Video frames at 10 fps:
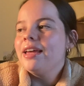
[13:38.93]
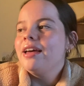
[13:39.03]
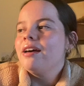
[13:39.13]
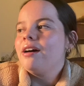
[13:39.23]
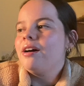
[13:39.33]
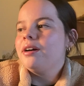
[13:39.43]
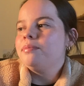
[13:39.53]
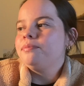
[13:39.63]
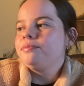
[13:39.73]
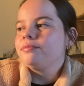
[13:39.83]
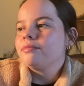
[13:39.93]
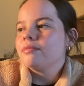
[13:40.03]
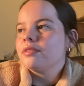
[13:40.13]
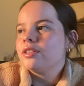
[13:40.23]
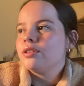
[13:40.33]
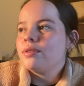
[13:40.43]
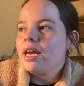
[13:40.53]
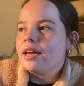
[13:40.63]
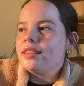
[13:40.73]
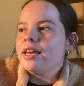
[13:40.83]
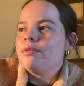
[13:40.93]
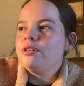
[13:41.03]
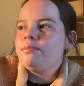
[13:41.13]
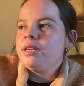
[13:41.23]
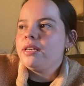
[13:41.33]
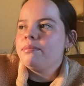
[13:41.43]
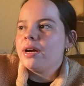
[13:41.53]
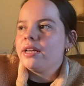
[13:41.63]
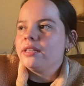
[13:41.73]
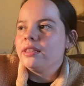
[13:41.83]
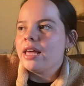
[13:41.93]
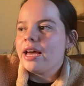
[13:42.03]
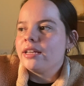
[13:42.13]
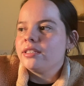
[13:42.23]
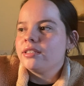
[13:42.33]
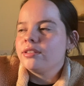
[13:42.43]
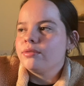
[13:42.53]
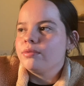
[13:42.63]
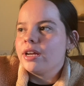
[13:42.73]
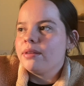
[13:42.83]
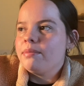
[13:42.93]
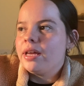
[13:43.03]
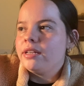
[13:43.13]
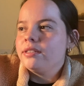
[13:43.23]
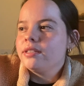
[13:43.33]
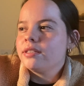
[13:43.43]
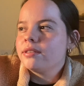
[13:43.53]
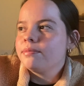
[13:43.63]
So yeah, that would be my last recommends.